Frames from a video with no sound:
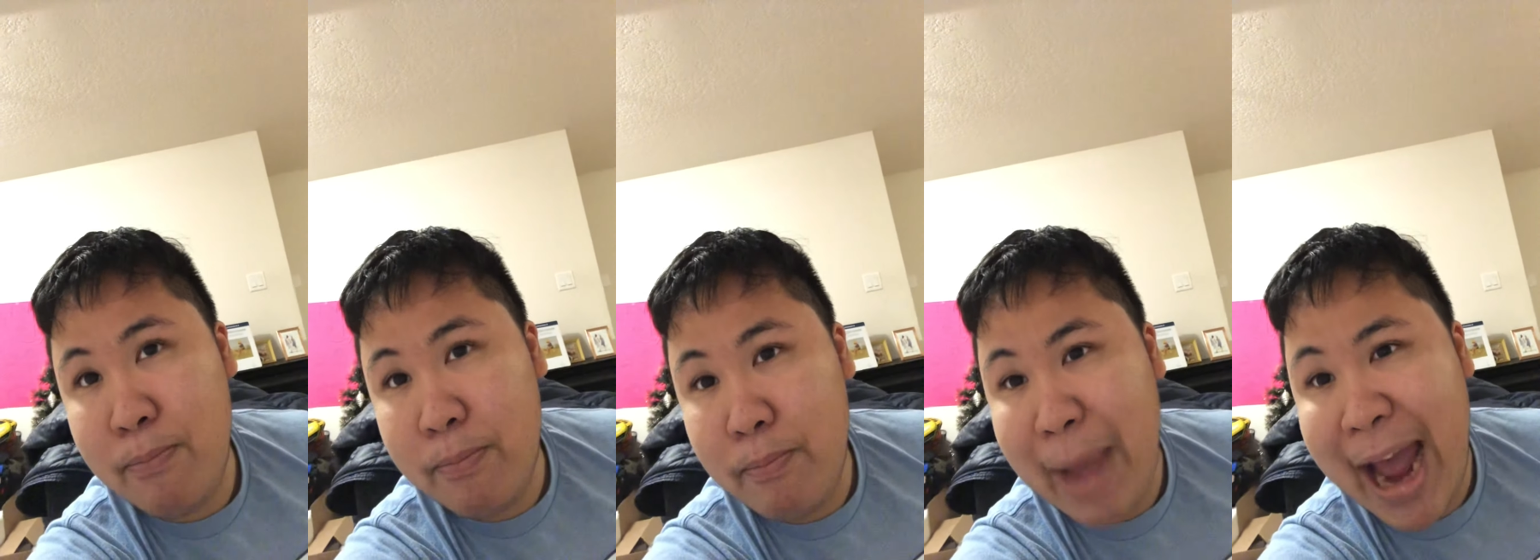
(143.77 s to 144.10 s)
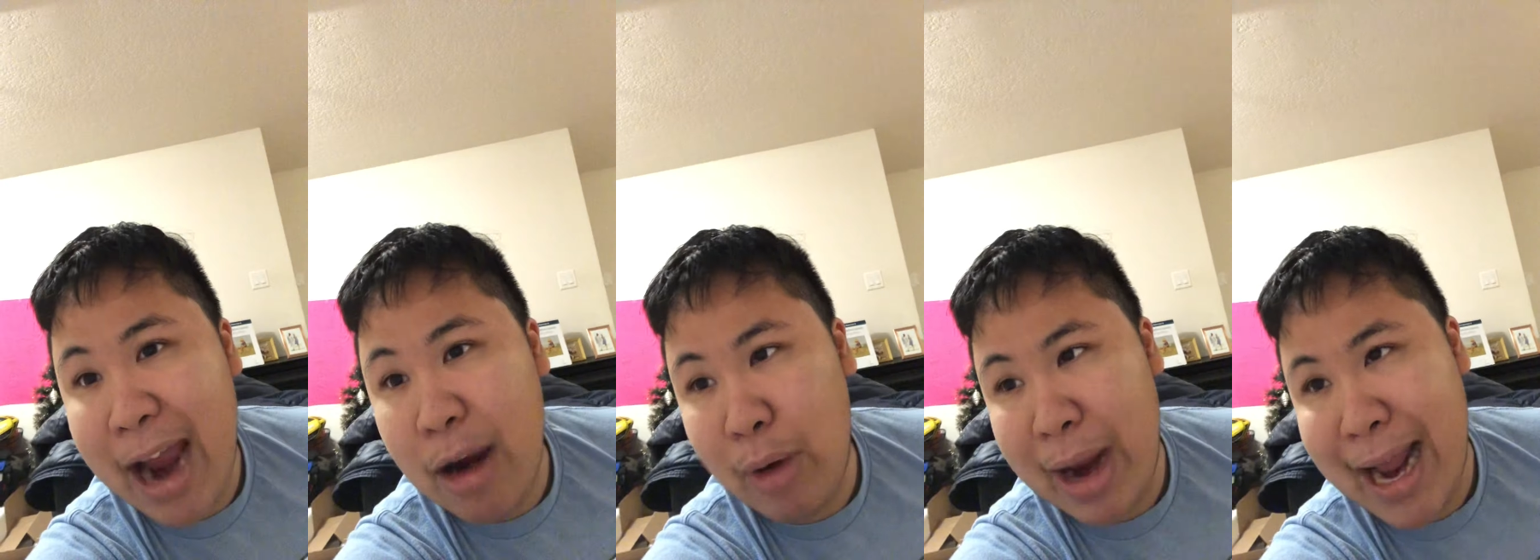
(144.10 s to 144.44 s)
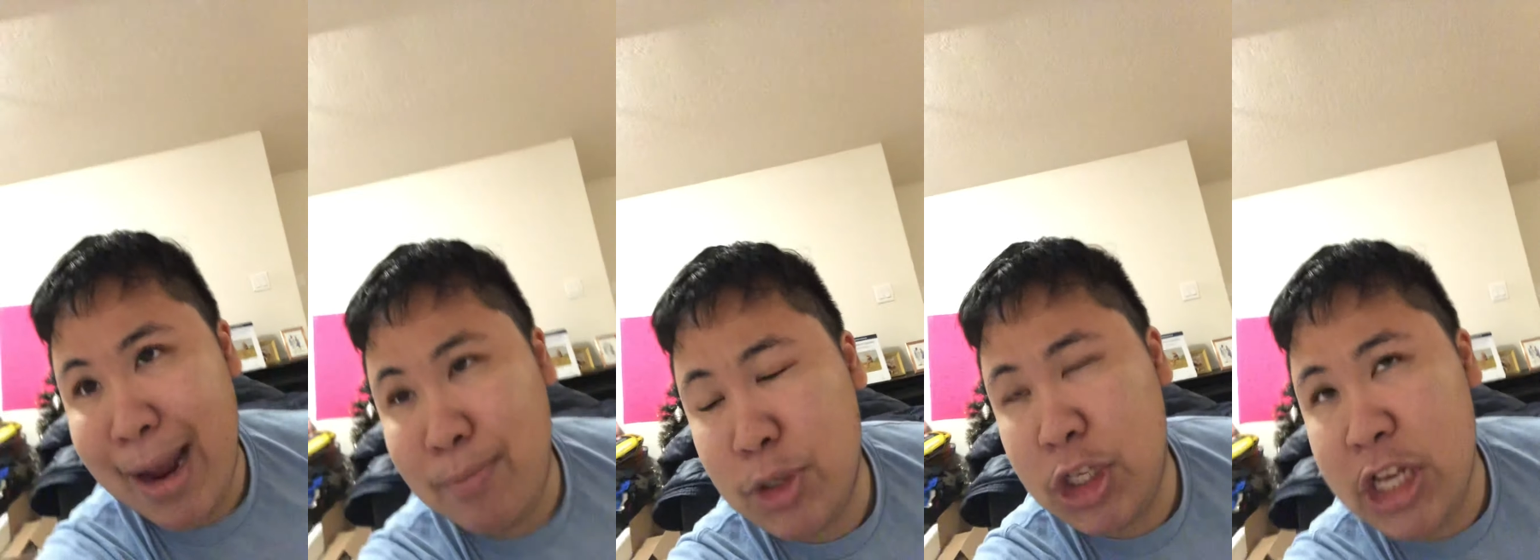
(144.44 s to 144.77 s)
Matt
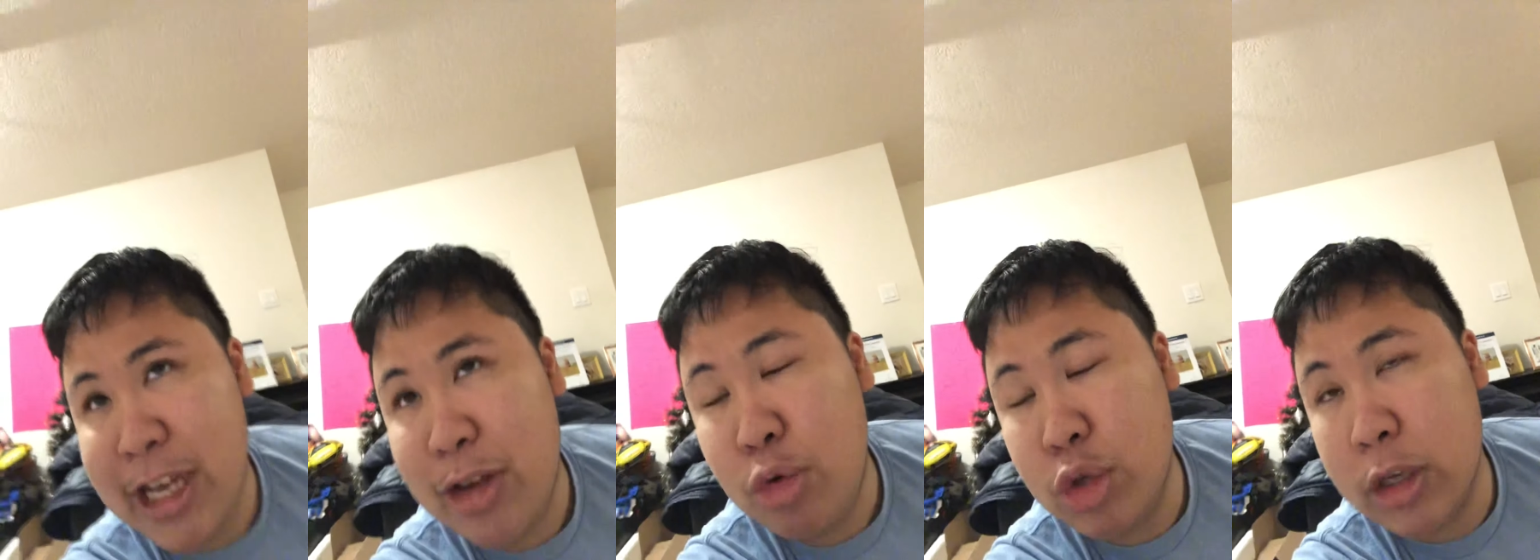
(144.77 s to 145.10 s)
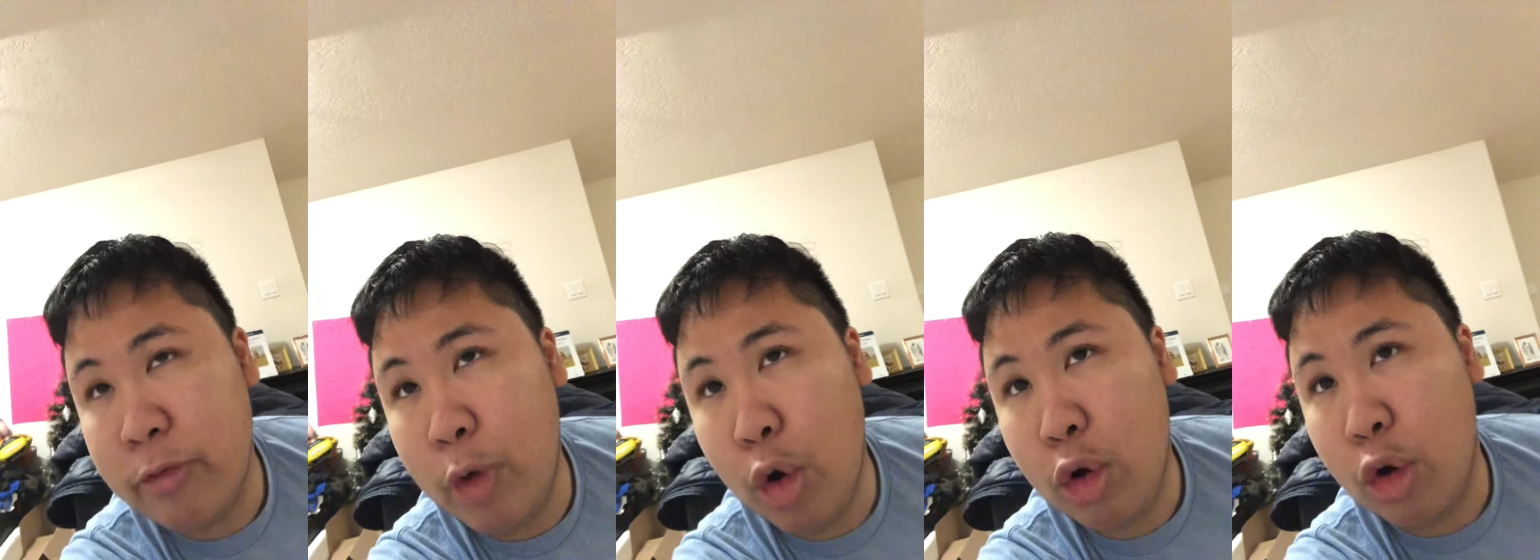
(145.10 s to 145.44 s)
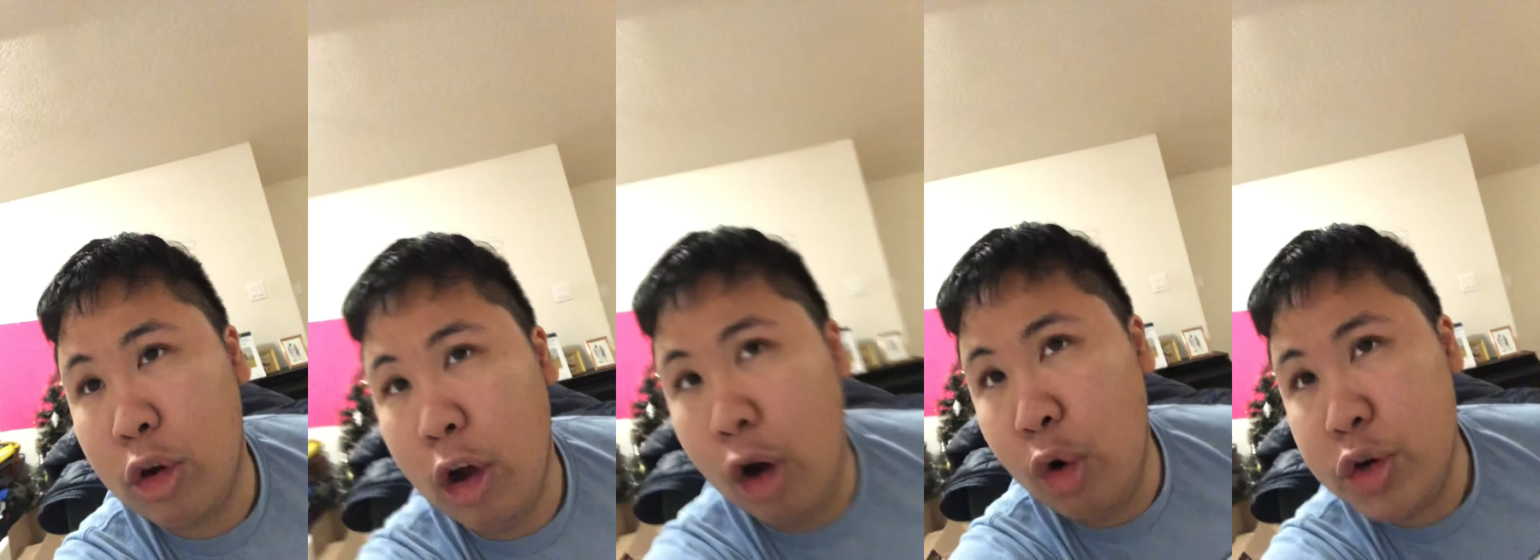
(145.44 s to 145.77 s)
Ramsey, who's a vocal
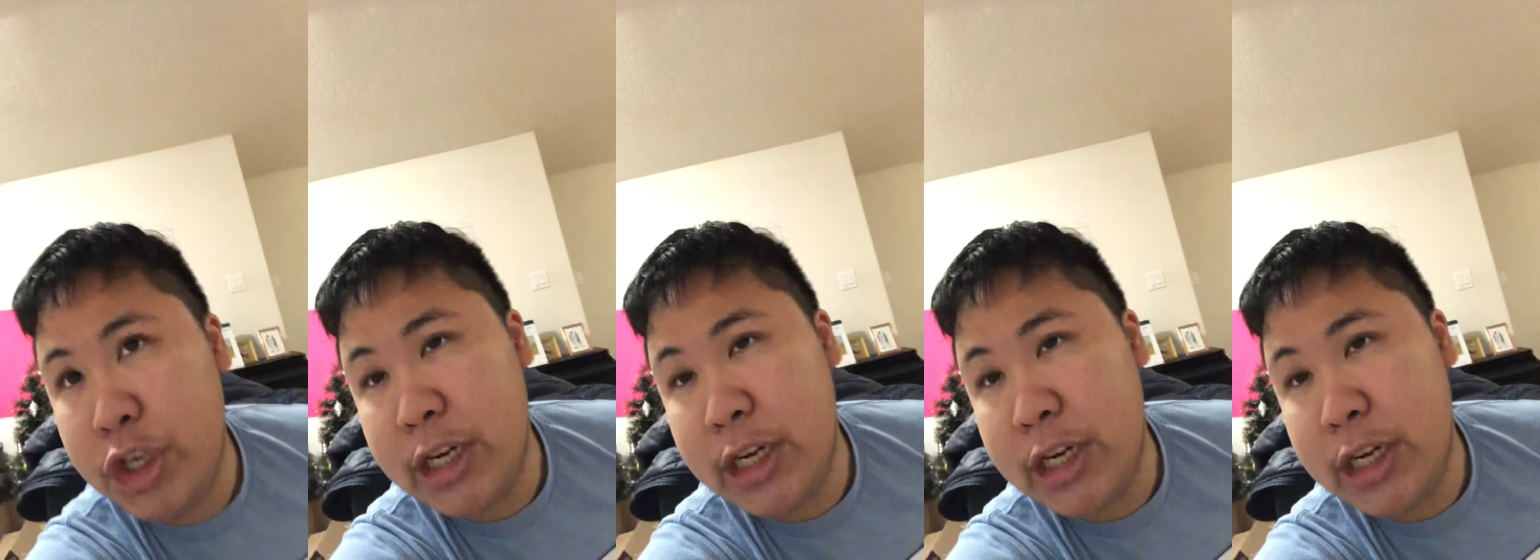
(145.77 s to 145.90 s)
coach.